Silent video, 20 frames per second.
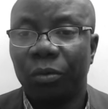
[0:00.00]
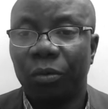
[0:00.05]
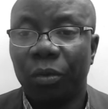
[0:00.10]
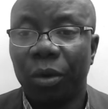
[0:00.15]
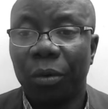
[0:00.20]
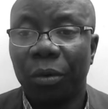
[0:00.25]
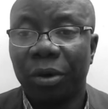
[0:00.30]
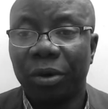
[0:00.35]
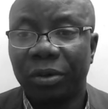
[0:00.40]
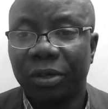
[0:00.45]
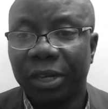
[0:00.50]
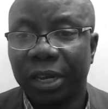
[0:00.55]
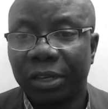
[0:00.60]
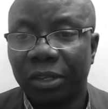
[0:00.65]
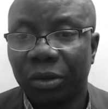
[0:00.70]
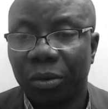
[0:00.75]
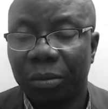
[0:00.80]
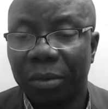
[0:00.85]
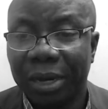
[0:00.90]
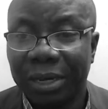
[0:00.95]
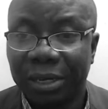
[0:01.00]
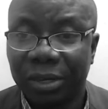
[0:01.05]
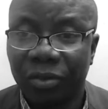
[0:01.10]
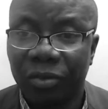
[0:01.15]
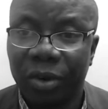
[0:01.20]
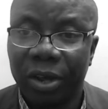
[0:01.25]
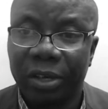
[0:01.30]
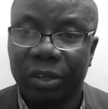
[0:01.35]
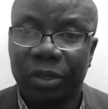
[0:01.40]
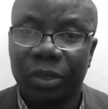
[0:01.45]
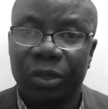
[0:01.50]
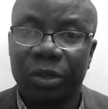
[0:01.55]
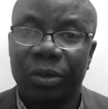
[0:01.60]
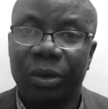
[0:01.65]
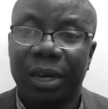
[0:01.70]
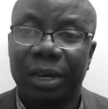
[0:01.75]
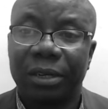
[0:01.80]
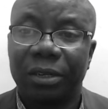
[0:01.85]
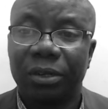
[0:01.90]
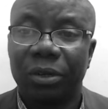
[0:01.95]
We want to send some materials to you
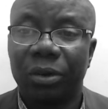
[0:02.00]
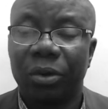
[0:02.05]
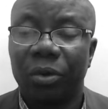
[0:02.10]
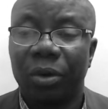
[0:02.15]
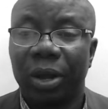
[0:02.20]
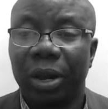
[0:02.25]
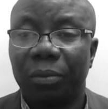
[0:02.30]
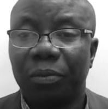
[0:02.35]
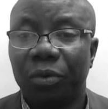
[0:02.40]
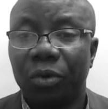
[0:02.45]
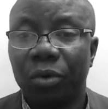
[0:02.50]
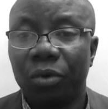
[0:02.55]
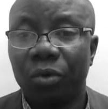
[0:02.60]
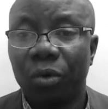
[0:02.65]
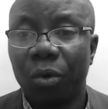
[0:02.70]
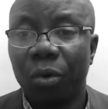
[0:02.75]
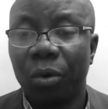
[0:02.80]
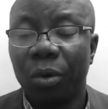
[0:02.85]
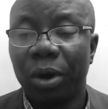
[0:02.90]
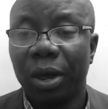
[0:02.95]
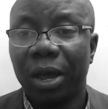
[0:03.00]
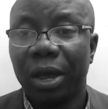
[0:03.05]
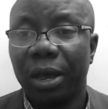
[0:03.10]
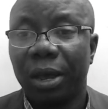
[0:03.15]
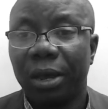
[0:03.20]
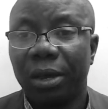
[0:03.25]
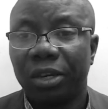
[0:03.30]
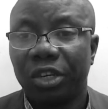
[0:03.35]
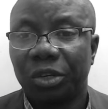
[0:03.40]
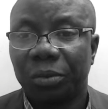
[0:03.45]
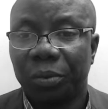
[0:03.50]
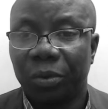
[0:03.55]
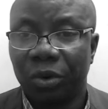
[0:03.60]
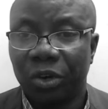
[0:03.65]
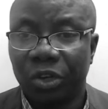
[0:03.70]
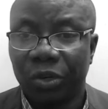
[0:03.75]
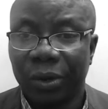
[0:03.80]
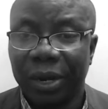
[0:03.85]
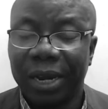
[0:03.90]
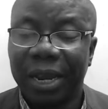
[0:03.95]
that is going to help you grow
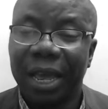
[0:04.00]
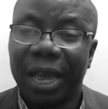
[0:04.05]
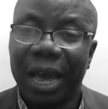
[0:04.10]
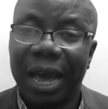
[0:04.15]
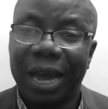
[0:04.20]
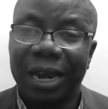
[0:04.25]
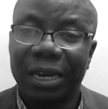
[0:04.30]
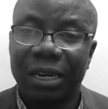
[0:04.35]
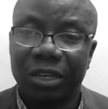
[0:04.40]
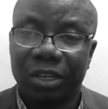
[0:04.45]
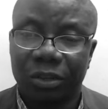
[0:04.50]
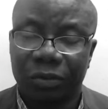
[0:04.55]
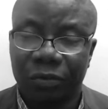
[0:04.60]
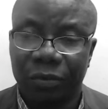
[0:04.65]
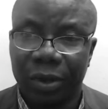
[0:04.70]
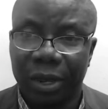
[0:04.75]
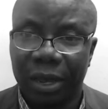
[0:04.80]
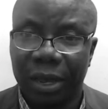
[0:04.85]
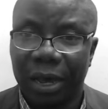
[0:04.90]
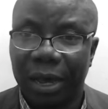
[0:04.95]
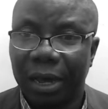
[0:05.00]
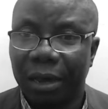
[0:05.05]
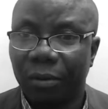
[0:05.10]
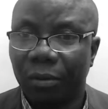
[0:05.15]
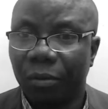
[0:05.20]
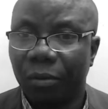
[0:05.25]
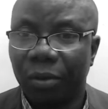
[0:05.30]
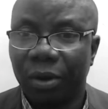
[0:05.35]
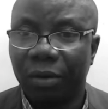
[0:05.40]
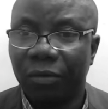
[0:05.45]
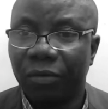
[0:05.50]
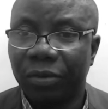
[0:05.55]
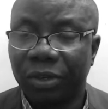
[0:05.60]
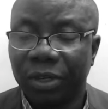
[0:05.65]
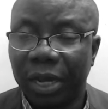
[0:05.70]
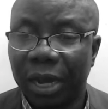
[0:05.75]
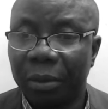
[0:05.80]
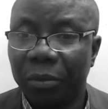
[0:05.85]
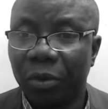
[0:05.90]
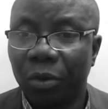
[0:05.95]
spiritually and it's free. Whatever
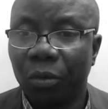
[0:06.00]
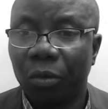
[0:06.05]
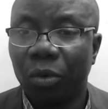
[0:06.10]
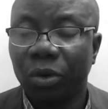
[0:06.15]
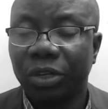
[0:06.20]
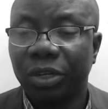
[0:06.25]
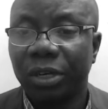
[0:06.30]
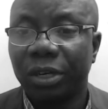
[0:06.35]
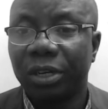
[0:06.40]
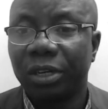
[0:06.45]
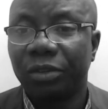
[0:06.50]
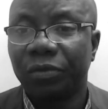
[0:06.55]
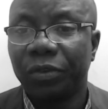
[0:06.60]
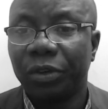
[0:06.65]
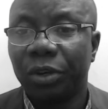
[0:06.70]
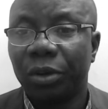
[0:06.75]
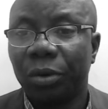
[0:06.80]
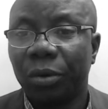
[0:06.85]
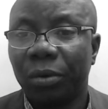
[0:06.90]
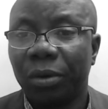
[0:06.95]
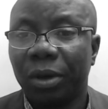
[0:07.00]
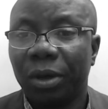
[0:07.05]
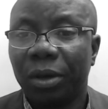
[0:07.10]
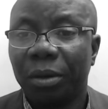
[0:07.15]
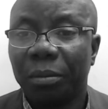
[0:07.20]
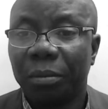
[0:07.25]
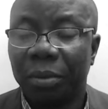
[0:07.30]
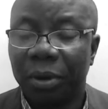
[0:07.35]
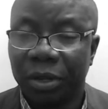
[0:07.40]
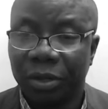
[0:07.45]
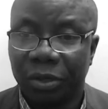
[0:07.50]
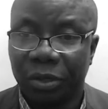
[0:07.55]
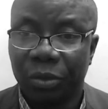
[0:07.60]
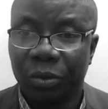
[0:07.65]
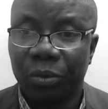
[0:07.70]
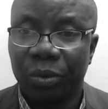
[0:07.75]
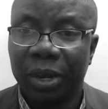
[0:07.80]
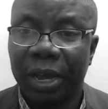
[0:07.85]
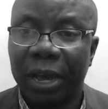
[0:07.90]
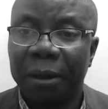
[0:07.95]
time you're watching this video, please
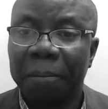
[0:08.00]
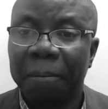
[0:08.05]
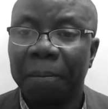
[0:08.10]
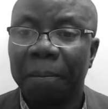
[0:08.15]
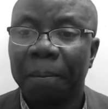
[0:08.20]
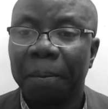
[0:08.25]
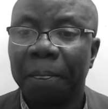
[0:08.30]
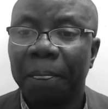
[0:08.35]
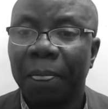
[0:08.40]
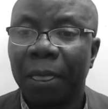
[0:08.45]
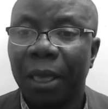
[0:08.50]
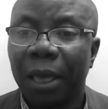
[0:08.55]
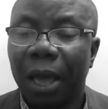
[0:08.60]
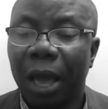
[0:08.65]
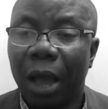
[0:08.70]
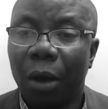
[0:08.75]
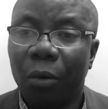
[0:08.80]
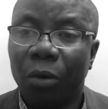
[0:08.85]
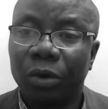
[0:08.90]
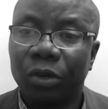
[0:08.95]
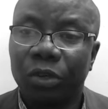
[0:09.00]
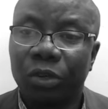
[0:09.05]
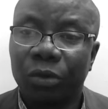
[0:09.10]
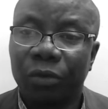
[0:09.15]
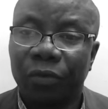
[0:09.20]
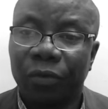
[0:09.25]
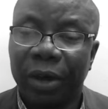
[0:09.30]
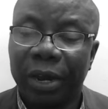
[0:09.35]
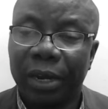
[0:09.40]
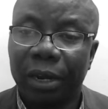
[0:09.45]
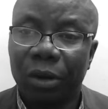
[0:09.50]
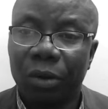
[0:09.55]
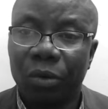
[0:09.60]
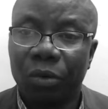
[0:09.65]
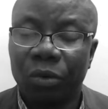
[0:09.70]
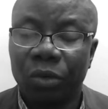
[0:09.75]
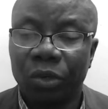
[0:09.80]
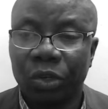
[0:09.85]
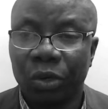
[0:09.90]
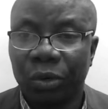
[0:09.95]
do that. I want you to find a
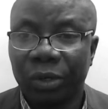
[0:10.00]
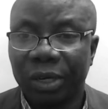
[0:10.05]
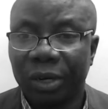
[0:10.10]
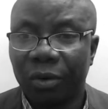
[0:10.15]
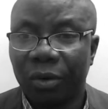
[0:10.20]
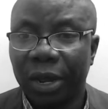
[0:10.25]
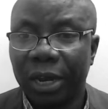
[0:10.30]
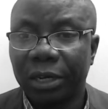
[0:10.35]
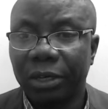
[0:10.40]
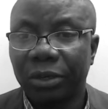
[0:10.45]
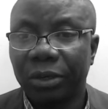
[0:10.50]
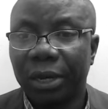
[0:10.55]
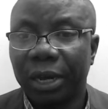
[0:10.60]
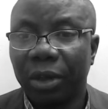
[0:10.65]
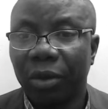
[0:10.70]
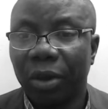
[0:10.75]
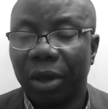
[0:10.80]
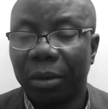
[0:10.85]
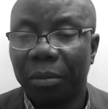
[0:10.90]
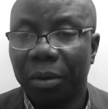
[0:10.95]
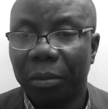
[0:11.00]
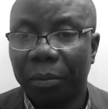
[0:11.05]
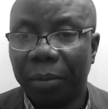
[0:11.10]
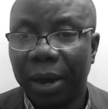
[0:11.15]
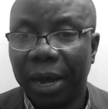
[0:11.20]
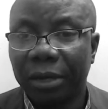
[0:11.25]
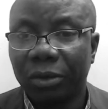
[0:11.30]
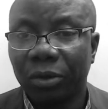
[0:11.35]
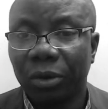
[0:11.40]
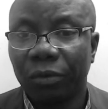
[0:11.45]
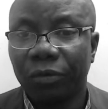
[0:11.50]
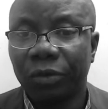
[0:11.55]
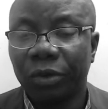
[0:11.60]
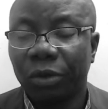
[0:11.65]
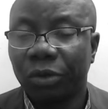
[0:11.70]
local church around you that you can be part of.